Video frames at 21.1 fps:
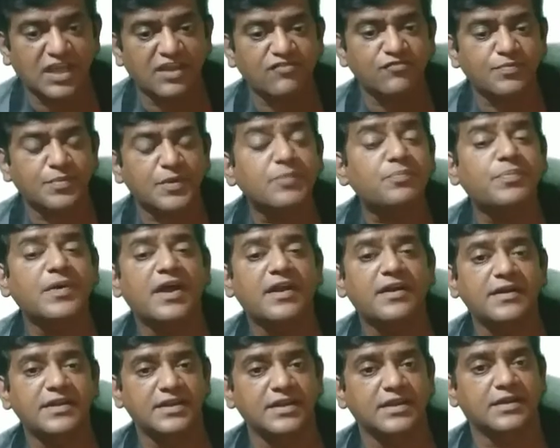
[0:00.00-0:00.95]
have
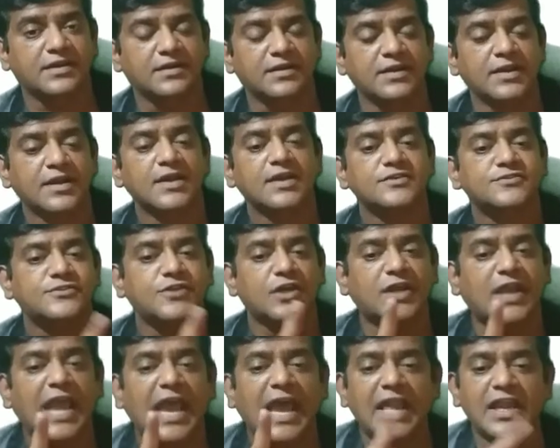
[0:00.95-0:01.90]
prepared here. So
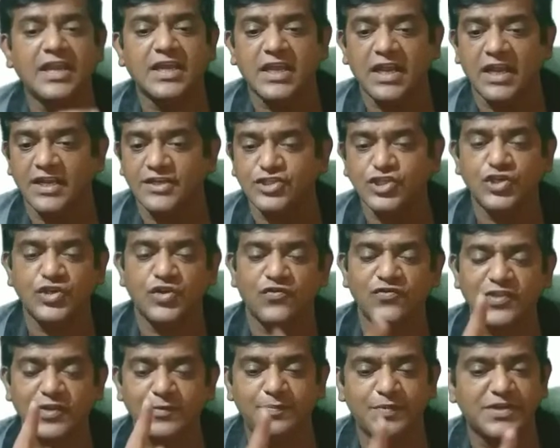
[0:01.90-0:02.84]
calculation
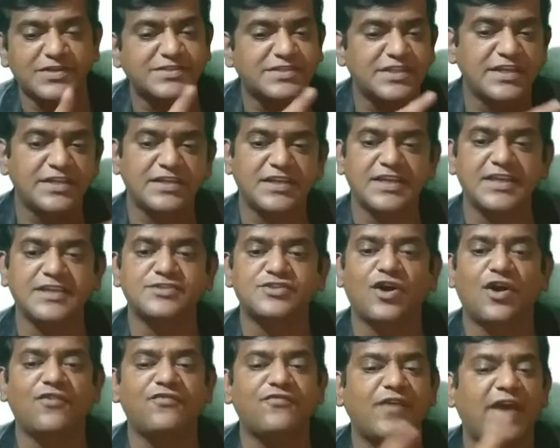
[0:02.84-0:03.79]
of the percentage
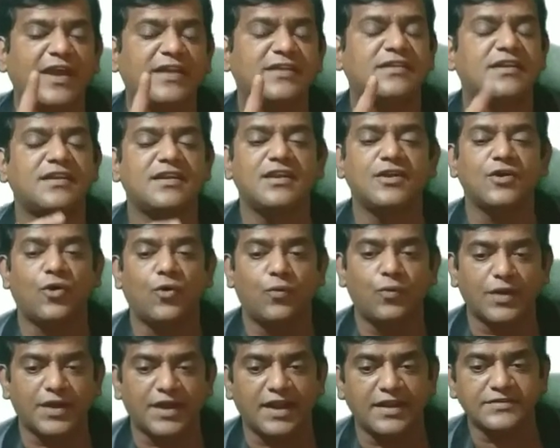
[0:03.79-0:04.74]
of factory
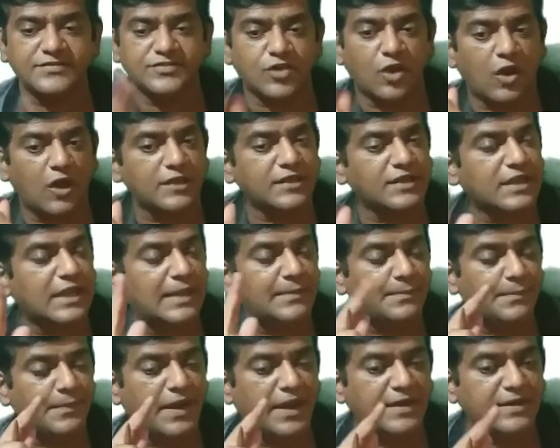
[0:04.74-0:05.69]
overheads on
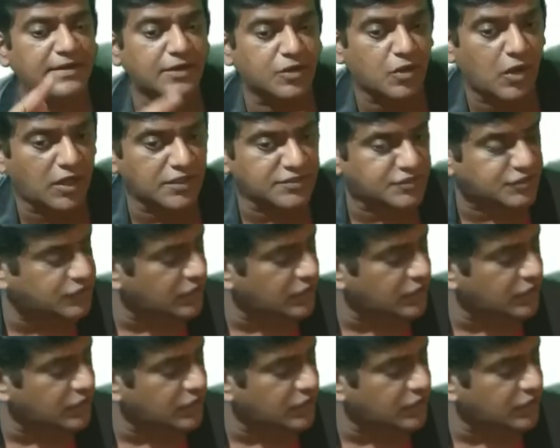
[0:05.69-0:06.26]
combined cost